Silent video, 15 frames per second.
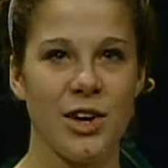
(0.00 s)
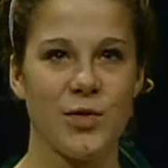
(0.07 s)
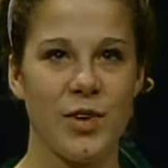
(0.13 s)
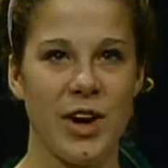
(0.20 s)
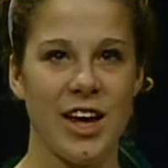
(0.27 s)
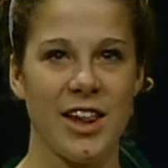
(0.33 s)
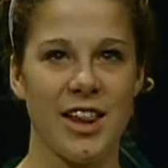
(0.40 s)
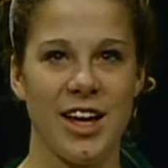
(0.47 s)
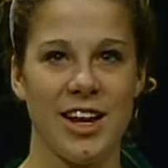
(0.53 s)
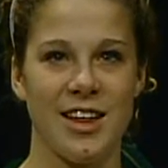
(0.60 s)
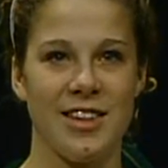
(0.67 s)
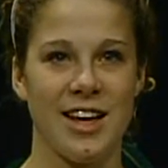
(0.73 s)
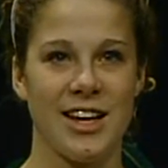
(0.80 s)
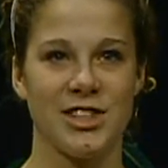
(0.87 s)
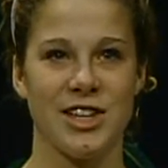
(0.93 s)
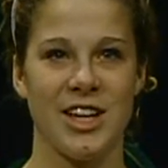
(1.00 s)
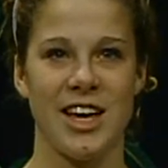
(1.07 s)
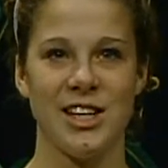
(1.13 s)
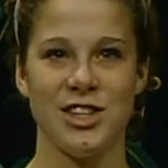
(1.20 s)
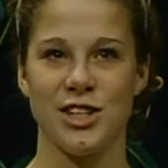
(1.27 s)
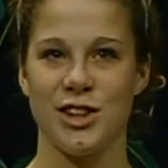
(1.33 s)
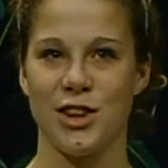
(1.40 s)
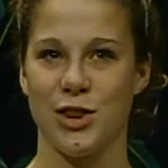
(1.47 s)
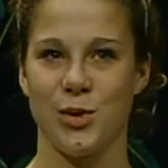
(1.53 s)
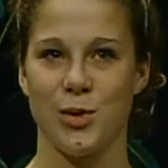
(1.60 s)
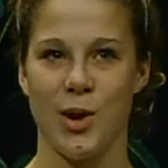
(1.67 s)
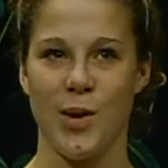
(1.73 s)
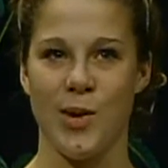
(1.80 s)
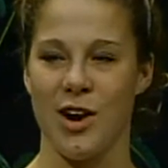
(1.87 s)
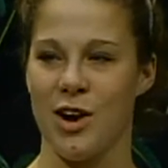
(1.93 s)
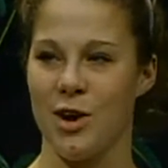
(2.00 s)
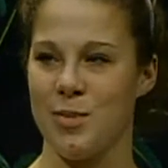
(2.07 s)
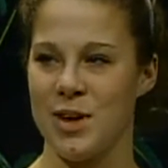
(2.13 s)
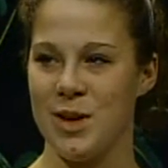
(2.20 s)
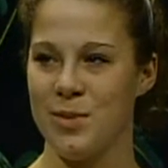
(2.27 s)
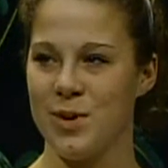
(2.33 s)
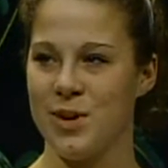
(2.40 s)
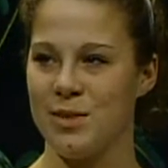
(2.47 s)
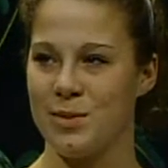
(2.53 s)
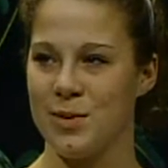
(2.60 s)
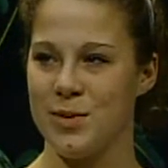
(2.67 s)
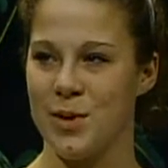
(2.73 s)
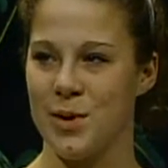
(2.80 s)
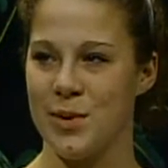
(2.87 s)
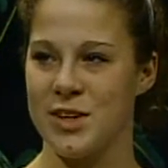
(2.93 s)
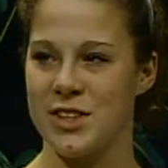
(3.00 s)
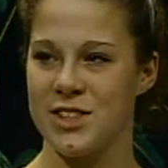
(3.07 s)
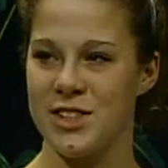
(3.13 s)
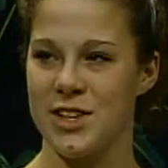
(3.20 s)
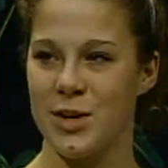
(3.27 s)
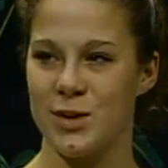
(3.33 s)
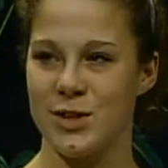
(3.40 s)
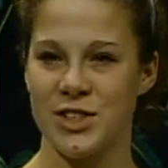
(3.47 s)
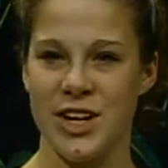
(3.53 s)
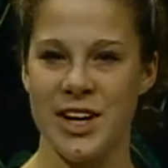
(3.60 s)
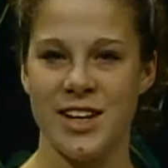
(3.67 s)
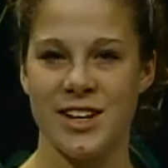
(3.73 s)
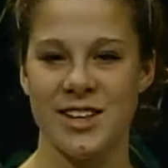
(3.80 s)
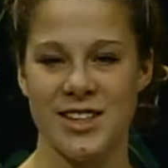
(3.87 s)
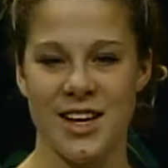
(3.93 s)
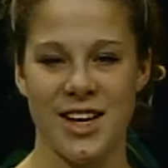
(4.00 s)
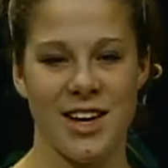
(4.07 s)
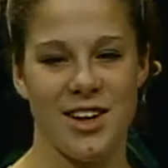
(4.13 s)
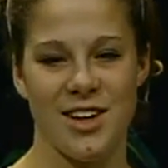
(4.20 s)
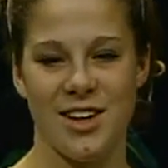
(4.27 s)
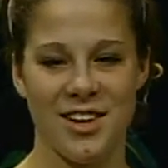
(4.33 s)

regulating the education throughout our people before we just go try to take